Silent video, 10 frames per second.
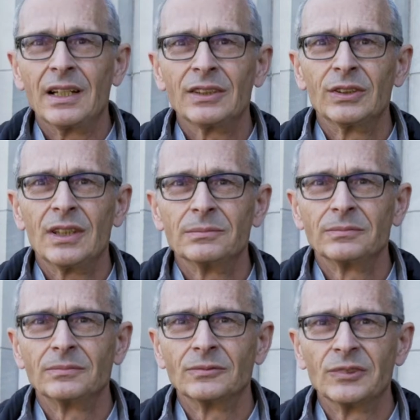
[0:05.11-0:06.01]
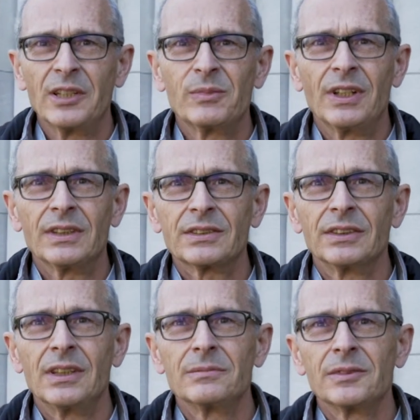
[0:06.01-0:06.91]
Hello, I'm Ray
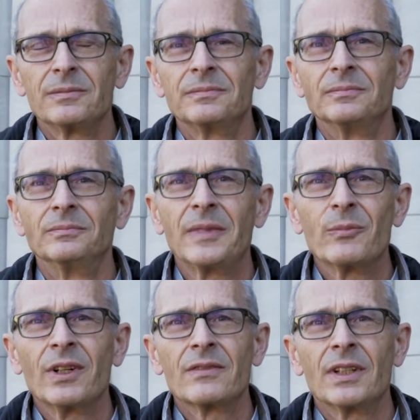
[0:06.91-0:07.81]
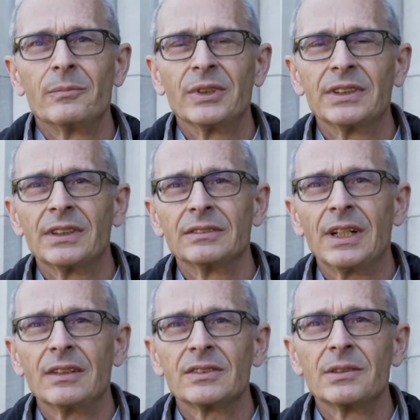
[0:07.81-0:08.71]
Plosker. I'm a member of the Building and
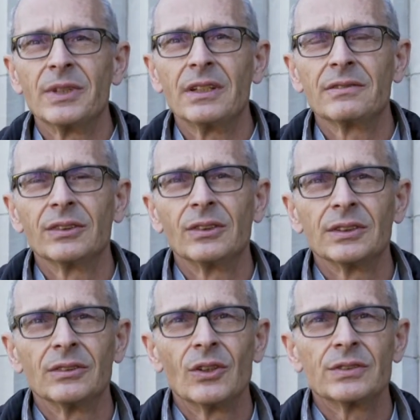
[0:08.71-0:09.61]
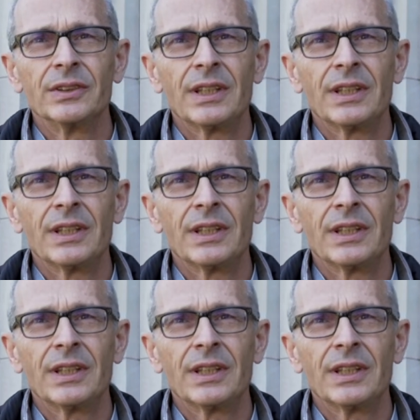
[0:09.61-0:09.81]
Grounds Committee for Holy Rosary